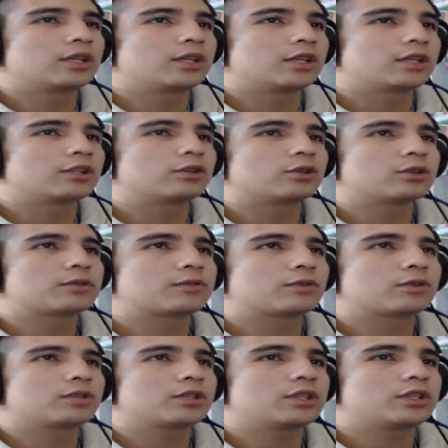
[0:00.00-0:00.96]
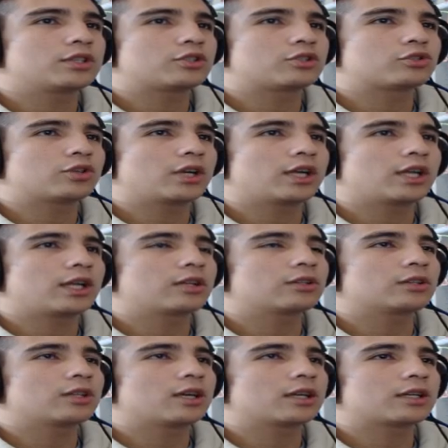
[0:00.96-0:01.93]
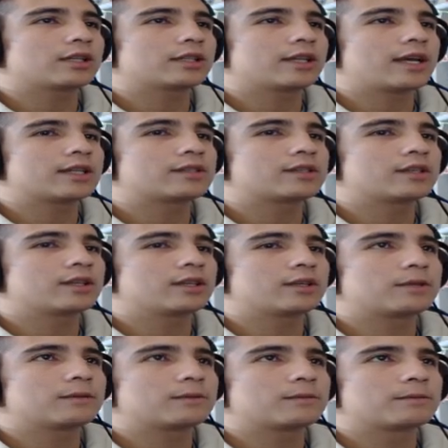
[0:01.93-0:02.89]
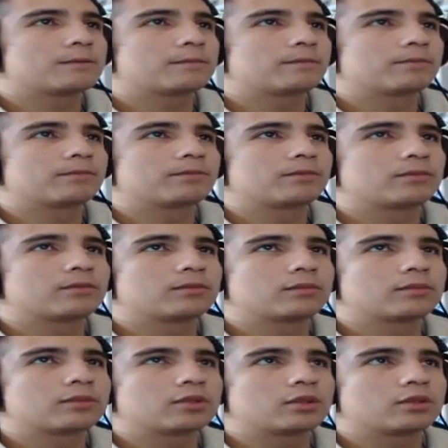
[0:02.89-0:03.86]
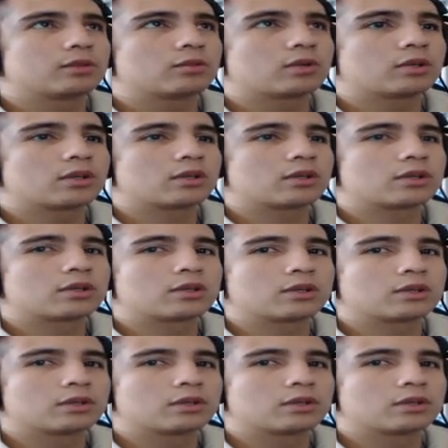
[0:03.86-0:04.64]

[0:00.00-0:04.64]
He goes for the straight ankle lock, and that's it. Good work.